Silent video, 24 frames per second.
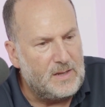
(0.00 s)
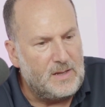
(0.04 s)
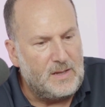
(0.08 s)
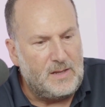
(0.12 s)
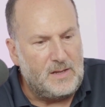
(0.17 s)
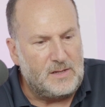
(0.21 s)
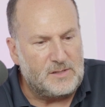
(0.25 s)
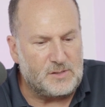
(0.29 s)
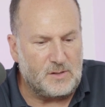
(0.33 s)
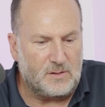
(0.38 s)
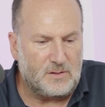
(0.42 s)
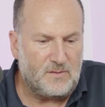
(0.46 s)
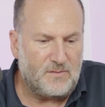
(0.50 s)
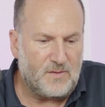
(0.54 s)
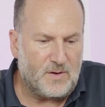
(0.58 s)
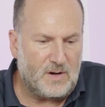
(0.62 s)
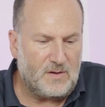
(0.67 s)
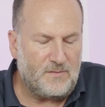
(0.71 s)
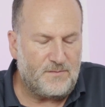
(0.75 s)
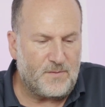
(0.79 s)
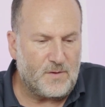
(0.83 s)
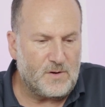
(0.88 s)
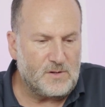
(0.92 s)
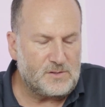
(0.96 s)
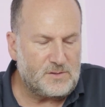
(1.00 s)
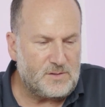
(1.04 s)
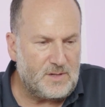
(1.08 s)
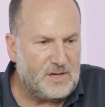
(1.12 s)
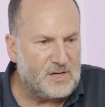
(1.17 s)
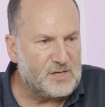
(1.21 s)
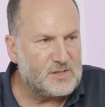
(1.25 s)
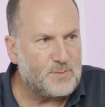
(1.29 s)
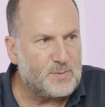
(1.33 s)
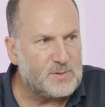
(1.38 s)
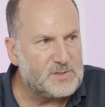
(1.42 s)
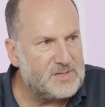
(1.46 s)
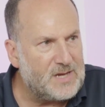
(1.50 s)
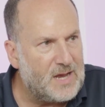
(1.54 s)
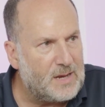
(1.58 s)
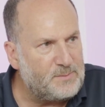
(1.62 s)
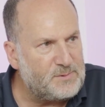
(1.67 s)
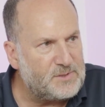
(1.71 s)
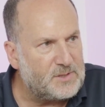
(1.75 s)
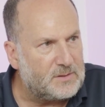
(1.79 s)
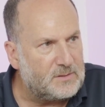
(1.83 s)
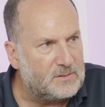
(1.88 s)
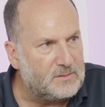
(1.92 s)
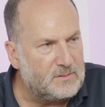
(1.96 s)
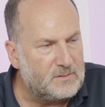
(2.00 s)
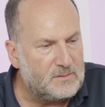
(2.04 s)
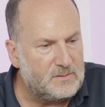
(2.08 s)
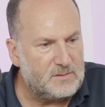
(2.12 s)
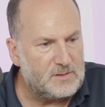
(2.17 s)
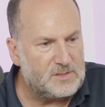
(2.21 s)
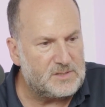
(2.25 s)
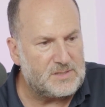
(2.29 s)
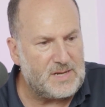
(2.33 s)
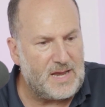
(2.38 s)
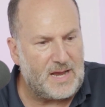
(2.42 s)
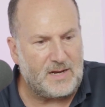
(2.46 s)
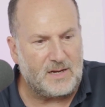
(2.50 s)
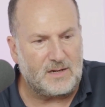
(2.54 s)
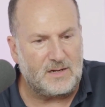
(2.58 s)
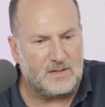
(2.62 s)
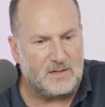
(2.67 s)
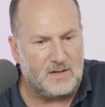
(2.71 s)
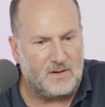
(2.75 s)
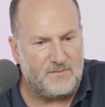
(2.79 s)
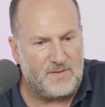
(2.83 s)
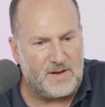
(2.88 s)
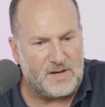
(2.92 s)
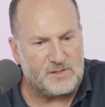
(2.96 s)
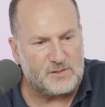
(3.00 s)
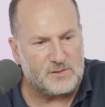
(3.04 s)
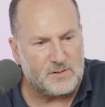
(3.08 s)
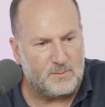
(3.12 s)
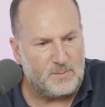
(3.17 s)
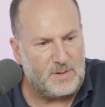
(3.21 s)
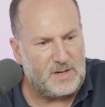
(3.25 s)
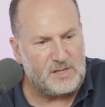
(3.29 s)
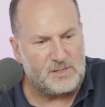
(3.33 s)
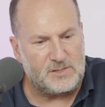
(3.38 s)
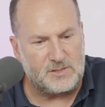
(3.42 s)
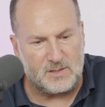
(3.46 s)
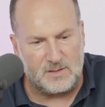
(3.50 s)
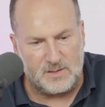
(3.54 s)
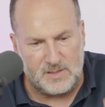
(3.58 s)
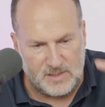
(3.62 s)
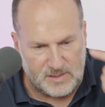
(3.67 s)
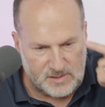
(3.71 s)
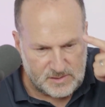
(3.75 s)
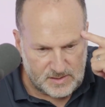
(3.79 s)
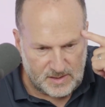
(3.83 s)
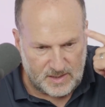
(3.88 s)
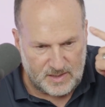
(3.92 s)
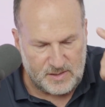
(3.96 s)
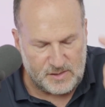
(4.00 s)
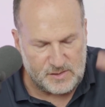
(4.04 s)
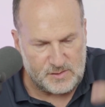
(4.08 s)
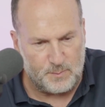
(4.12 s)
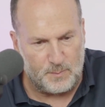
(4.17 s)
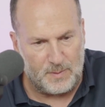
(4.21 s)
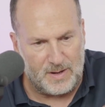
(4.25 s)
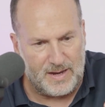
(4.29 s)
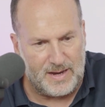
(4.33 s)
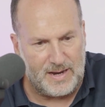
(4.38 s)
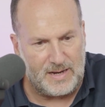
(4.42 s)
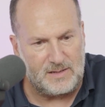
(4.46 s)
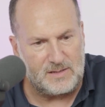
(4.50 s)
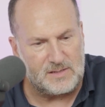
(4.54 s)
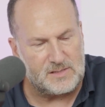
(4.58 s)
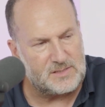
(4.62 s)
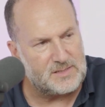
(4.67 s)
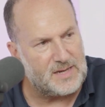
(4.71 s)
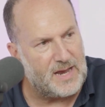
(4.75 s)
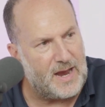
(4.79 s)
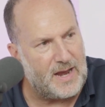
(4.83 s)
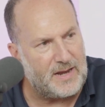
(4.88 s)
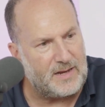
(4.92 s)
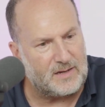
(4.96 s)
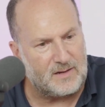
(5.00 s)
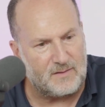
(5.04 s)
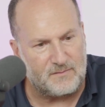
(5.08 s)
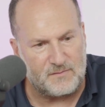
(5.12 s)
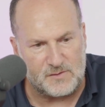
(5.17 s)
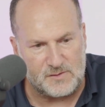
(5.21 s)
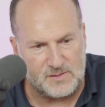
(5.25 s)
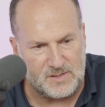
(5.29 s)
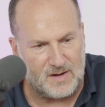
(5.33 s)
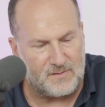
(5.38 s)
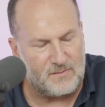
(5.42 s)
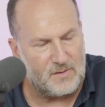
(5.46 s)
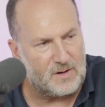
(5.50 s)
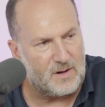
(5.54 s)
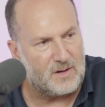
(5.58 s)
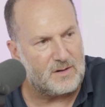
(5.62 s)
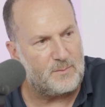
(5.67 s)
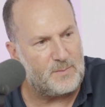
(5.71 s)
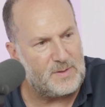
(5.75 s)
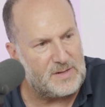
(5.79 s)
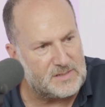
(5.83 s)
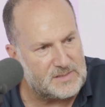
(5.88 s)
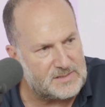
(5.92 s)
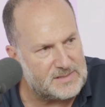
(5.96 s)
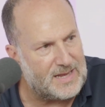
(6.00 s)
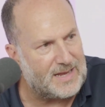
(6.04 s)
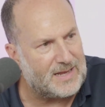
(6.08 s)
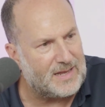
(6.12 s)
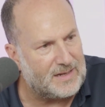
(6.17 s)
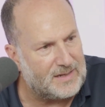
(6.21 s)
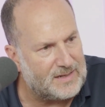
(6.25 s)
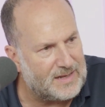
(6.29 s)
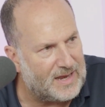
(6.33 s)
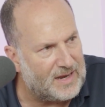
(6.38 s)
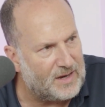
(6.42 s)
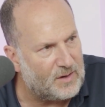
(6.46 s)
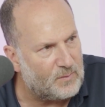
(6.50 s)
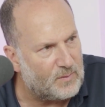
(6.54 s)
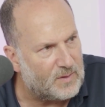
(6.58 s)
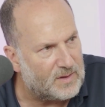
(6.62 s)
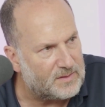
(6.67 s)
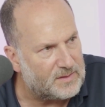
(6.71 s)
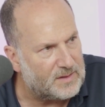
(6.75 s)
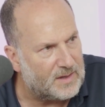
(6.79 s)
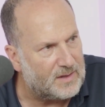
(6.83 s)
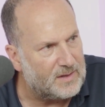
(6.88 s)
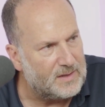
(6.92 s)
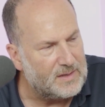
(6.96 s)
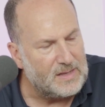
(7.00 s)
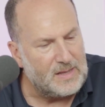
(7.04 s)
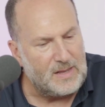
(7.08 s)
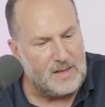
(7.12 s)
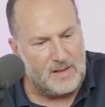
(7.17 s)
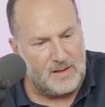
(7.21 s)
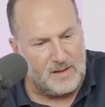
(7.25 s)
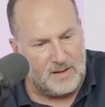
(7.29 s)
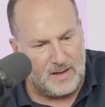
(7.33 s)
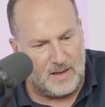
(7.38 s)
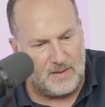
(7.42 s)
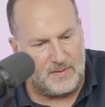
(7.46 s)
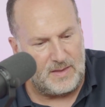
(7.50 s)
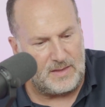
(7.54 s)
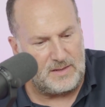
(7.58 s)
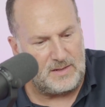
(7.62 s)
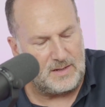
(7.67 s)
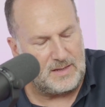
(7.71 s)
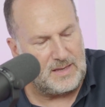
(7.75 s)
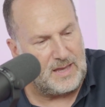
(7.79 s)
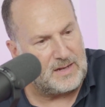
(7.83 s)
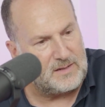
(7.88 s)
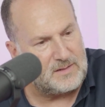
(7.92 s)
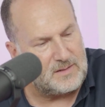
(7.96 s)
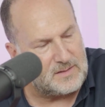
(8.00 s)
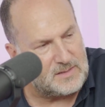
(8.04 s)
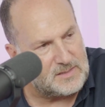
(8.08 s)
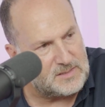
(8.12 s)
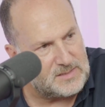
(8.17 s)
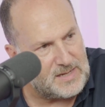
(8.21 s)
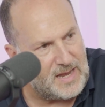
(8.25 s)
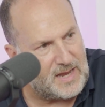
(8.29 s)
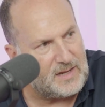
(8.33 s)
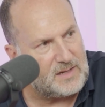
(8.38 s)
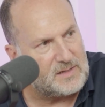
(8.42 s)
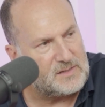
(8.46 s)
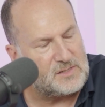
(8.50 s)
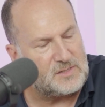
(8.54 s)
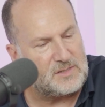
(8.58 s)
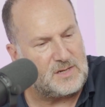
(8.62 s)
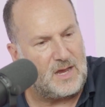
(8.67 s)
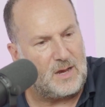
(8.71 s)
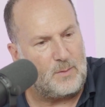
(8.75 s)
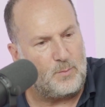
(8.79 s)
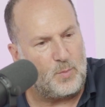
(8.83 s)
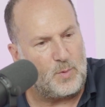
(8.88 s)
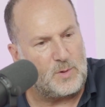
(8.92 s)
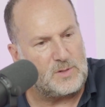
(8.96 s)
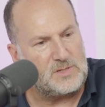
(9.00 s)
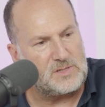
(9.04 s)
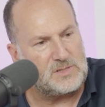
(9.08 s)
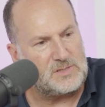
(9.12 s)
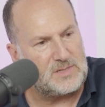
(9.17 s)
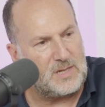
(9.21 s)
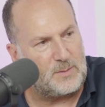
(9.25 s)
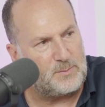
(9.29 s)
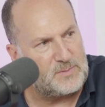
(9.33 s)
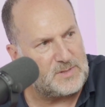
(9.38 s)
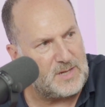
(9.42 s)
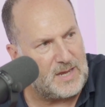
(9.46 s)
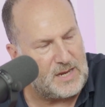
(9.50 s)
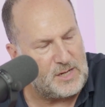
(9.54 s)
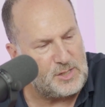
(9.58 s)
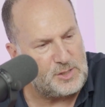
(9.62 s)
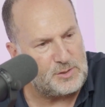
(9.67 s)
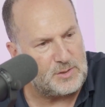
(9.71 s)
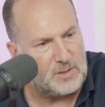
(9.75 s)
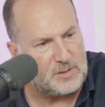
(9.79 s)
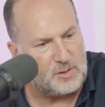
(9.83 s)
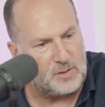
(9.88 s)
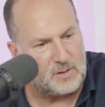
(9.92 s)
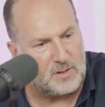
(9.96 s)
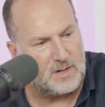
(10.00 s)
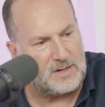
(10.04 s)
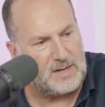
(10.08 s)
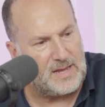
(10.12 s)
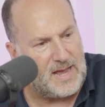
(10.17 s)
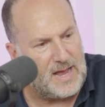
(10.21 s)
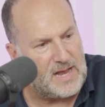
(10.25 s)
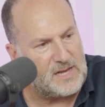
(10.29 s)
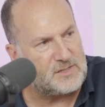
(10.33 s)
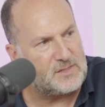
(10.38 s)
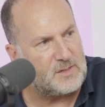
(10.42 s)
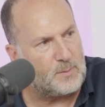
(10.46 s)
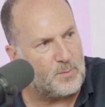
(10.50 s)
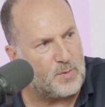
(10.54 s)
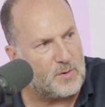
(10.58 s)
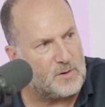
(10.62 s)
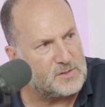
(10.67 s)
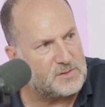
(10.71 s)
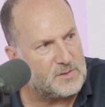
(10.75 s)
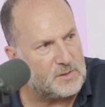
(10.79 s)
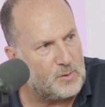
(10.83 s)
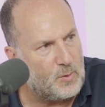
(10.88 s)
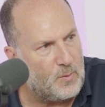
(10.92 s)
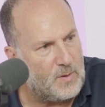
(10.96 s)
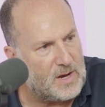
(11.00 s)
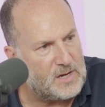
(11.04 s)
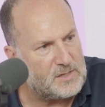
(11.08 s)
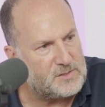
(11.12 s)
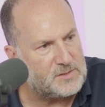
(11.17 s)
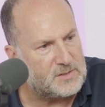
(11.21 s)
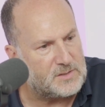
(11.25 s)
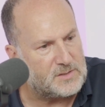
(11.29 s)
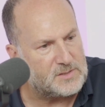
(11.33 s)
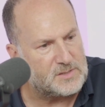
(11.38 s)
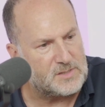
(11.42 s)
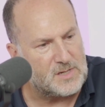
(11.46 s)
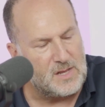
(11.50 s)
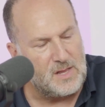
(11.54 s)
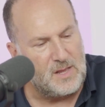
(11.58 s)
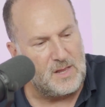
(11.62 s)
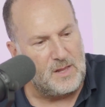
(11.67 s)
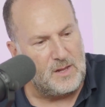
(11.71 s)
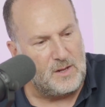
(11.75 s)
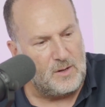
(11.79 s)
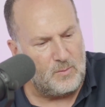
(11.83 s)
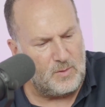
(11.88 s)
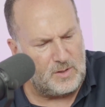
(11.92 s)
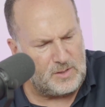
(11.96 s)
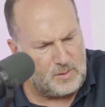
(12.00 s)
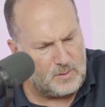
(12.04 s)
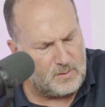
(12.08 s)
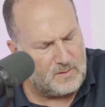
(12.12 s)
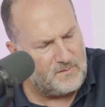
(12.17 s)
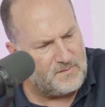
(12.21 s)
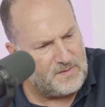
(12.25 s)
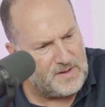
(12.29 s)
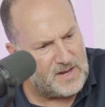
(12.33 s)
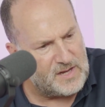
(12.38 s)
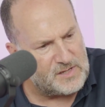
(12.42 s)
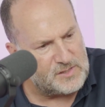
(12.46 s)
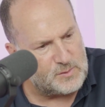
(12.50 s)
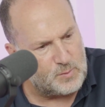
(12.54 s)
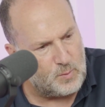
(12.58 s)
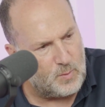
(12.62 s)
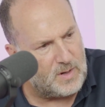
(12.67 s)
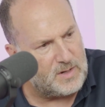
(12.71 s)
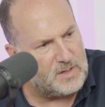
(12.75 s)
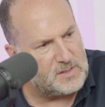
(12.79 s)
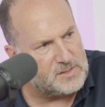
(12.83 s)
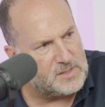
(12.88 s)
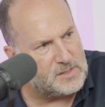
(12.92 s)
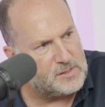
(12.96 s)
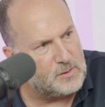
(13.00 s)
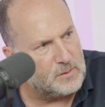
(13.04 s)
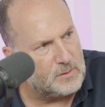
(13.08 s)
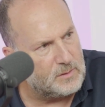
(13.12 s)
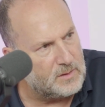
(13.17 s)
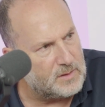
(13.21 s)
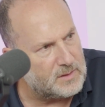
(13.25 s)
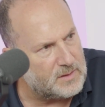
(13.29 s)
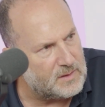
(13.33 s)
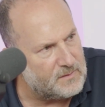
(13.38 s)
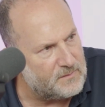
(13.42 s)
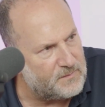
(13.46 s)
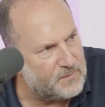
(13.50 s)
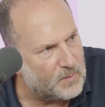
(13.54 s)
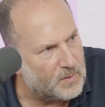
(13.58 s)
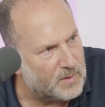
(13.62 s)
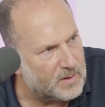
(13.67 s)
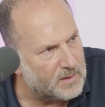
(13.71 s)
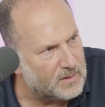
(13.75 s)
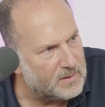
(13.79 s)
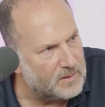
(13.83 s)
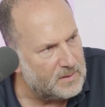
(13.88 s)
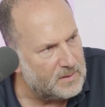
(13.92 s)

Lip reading: So the very first thing is perception. The second an investor meets you, he's in his mind deciding if there's ever going to be a second date with you. Mm. And then you get to the second step, which is temptation. You're going to ask the person questions. When you invest, what is it you're looking for?